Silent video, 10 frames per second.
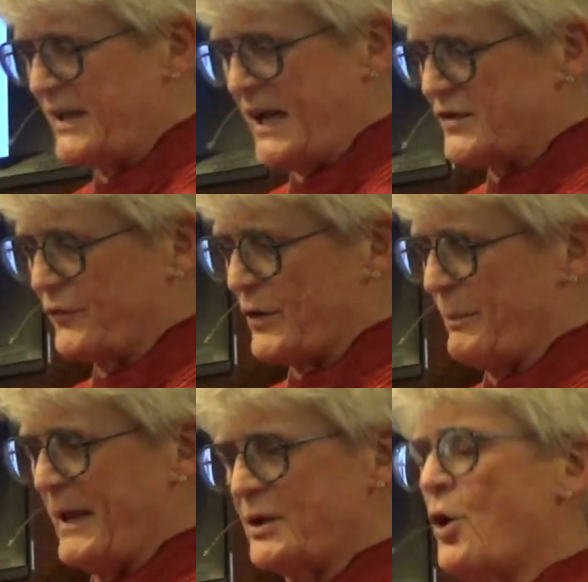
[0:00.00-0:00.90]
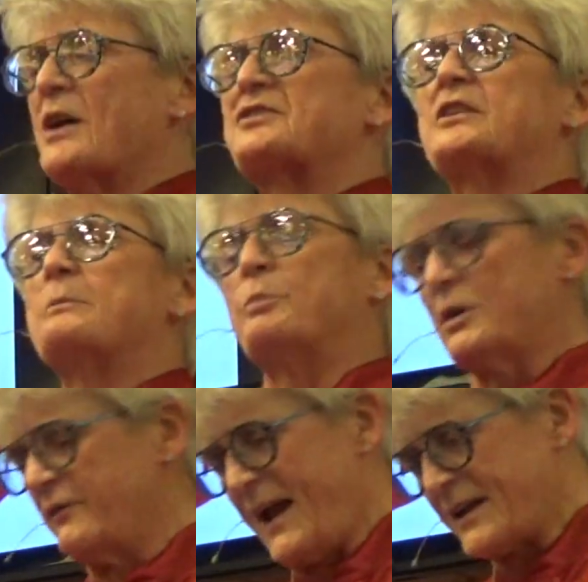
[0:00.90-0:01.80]
days for the Pentecost in the book
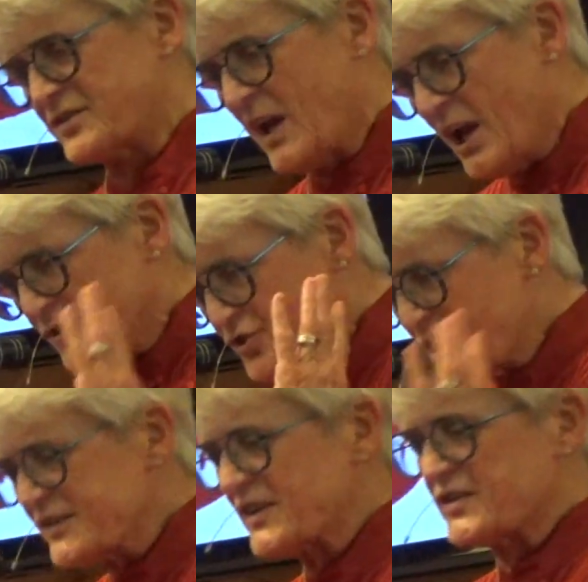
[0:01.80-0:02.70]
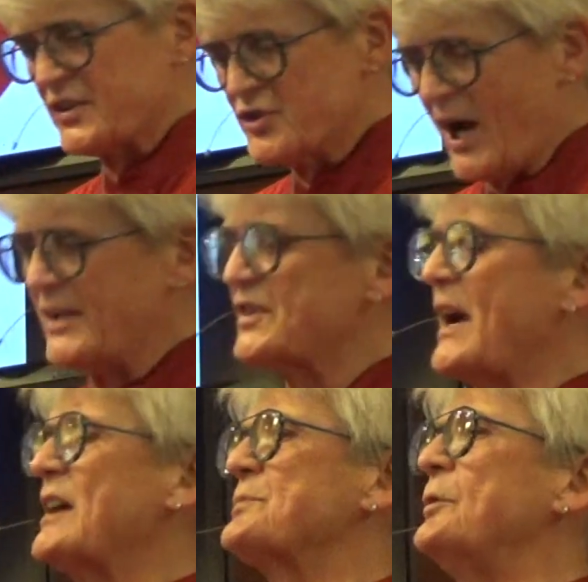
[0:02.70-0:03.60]
of Acts. Jesus in John's
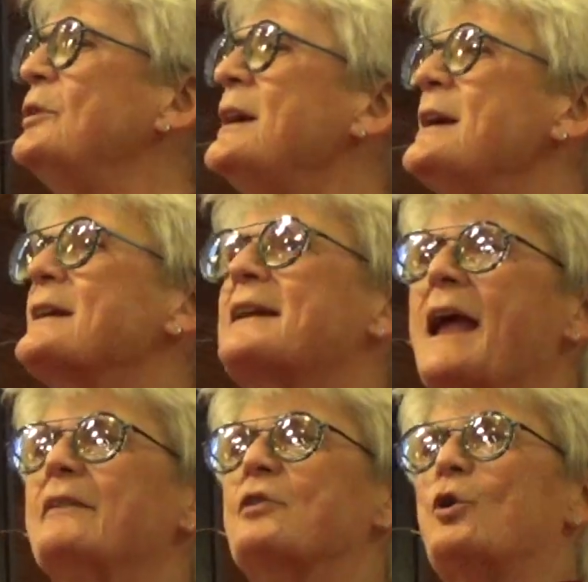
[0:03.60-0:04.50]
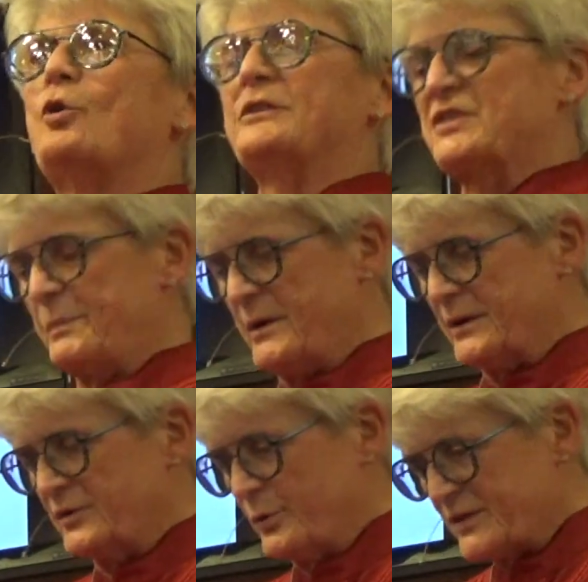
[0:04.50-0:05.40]
gospel gave the Holy
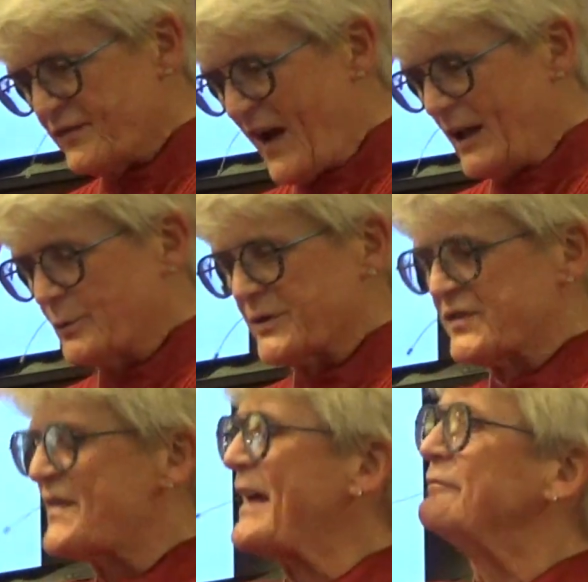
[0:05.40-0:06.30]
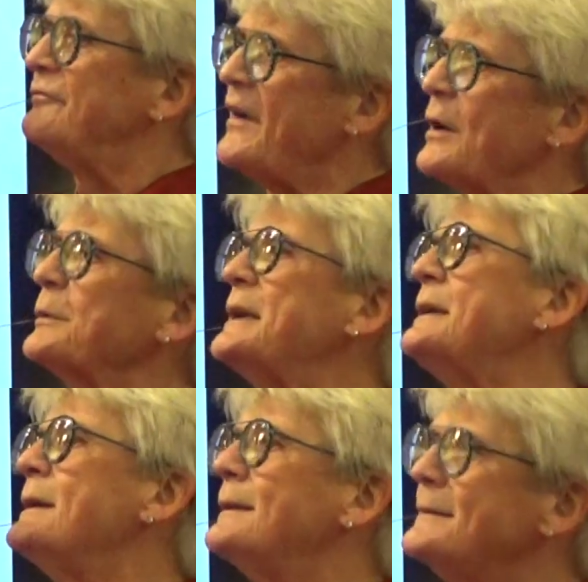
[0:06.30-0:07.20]
Spirit to his followers that
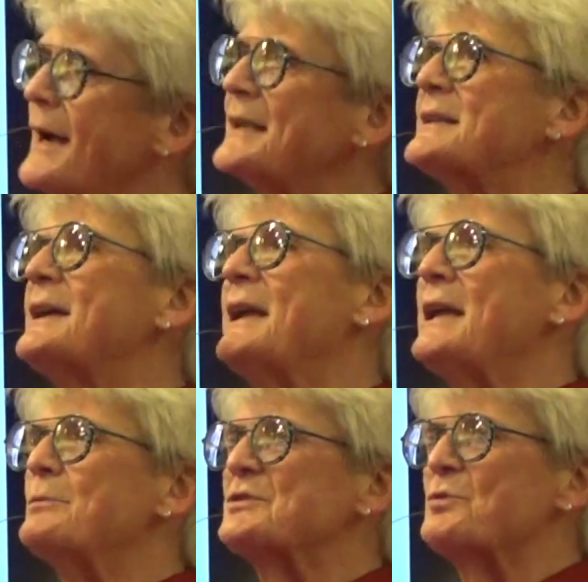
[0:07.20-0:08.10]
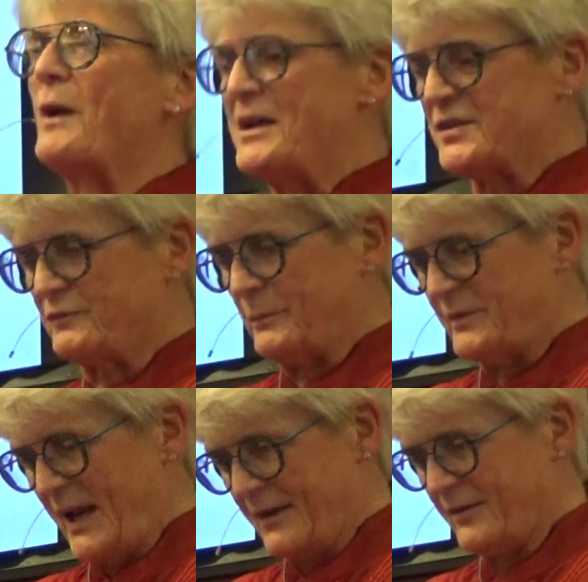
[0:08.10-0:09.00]
very night he was raised from
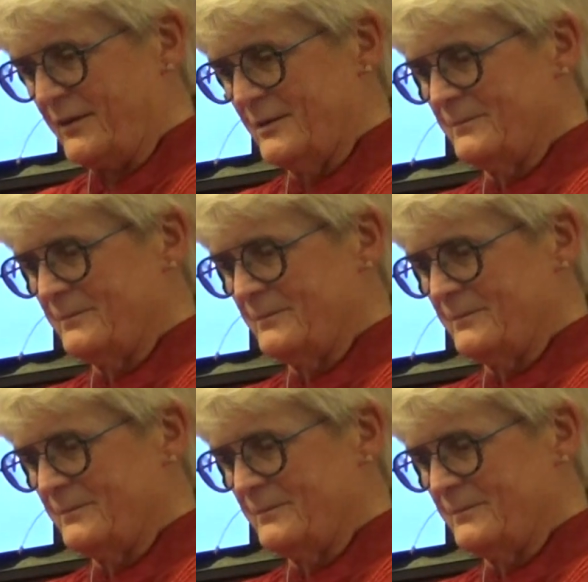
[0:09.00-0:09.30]
death.